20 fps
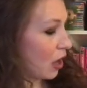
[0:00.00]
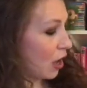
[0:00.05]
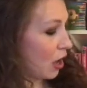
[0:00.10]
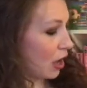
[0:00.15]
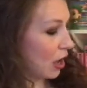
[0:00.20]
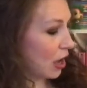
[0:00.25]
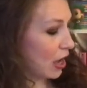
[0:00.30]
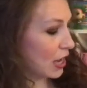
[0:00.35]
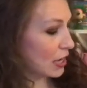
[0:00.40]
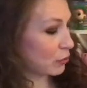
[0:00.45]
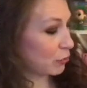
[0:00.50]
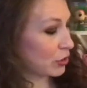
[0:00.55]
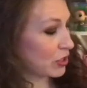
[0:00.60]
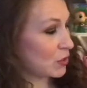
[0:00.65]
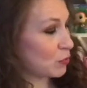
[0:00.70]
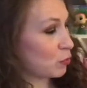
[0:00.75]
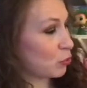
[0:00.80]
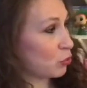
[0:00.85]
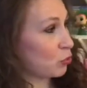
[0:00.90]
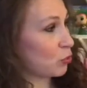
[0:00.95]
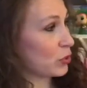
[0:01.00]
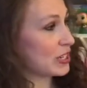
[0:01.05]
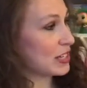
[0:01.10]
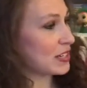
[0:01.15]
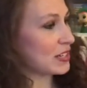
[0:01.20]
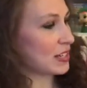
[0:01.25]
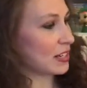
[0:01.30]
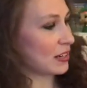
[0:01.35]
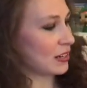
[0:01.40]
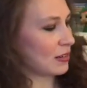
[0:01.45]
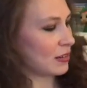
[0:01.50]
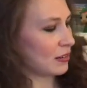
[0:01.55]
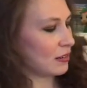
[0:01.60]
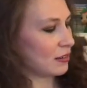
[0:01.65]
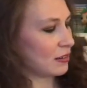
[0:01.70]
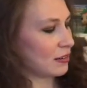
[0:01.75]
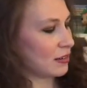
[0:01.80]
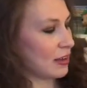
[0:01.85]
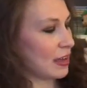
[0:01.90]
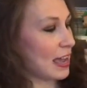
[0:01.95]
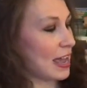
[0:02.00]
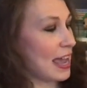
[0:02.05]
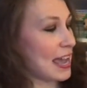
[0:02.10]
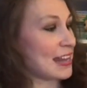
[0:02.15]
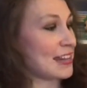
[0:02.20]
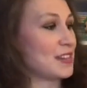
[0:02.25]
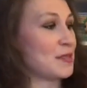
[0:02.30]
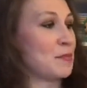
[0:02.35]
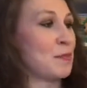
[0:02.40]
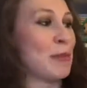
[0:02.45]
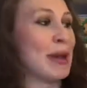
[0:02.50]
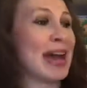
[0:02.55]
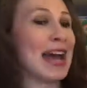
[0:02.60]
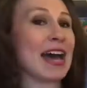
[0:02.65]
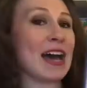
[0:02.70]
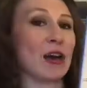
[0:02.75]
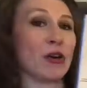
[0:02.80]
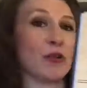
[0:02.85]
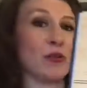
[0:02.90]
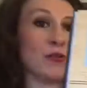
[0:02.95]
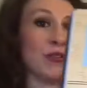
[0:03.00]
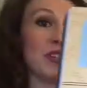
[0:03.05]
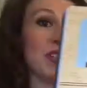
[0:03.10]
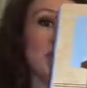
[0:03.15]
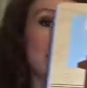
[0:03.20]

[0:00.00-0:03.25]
I was printed and bound.